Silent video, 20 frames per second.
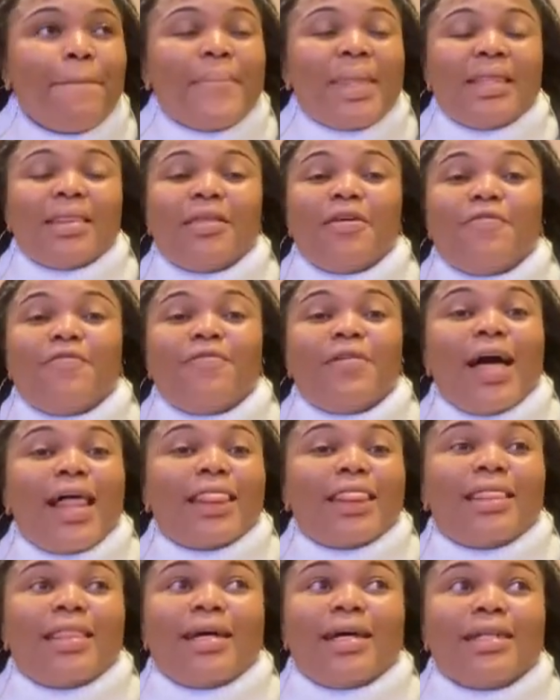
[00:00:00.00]
the fact
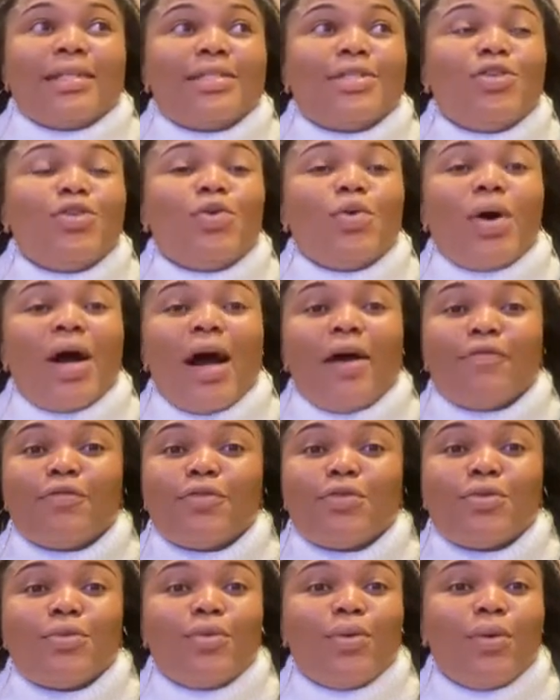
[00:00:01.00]
that you have
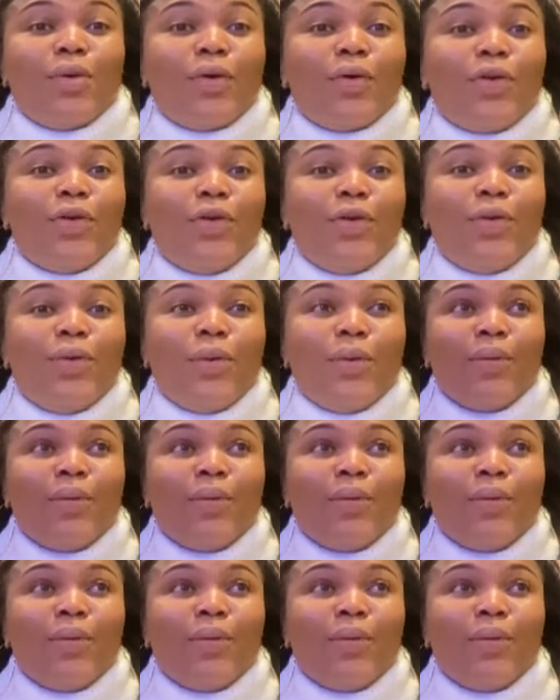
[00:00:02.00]
to, you don't